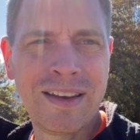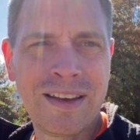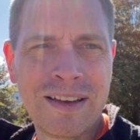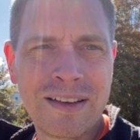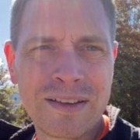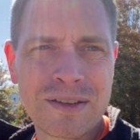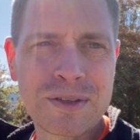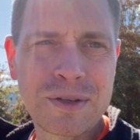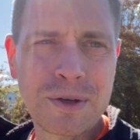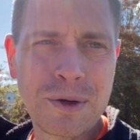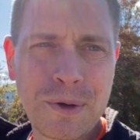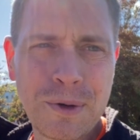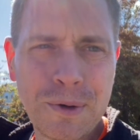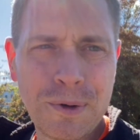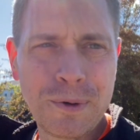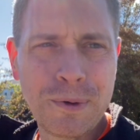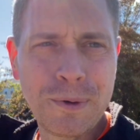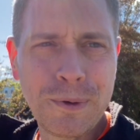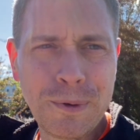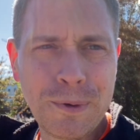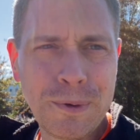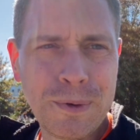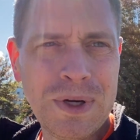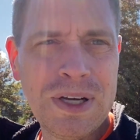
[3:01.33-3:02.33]

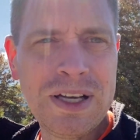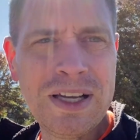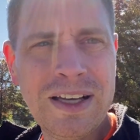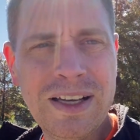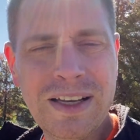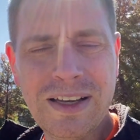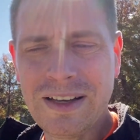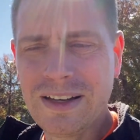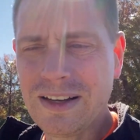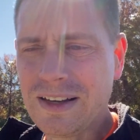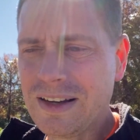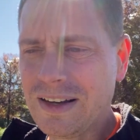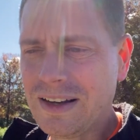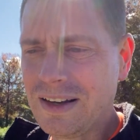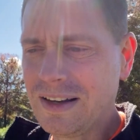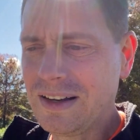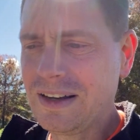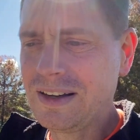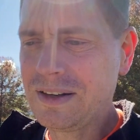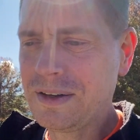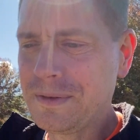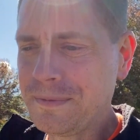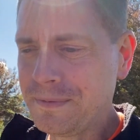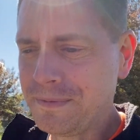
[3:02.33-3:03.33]
So
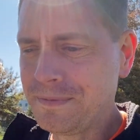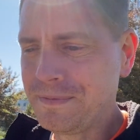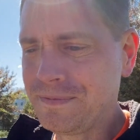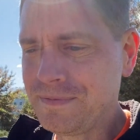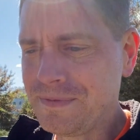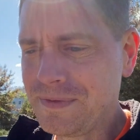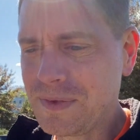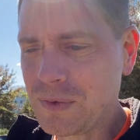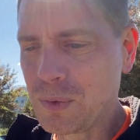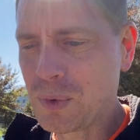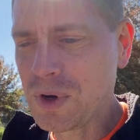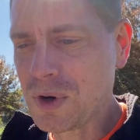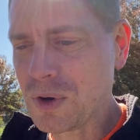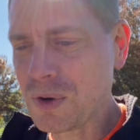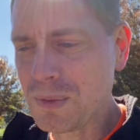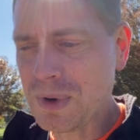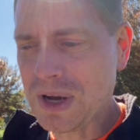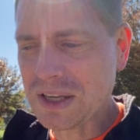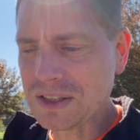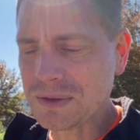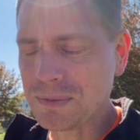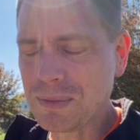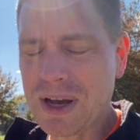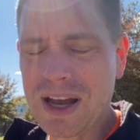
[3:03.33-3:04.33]
we were
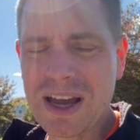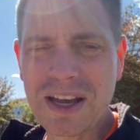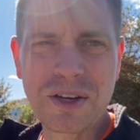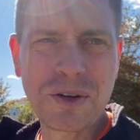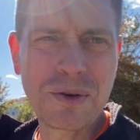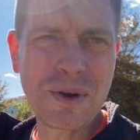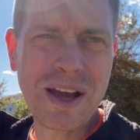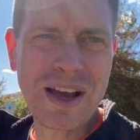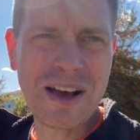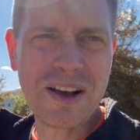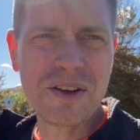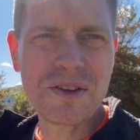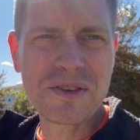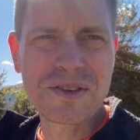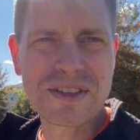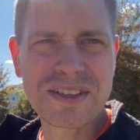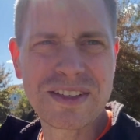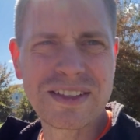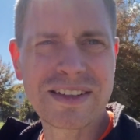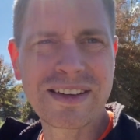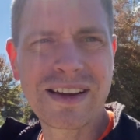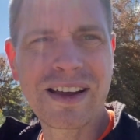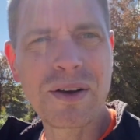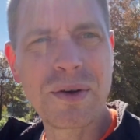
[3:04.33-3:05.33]
about to buy a new house
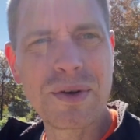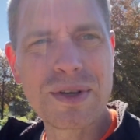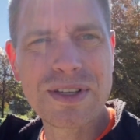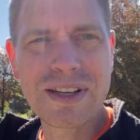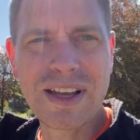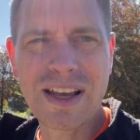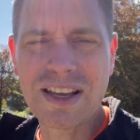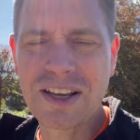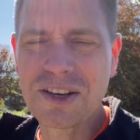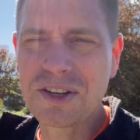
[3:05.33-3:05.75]
and I was like,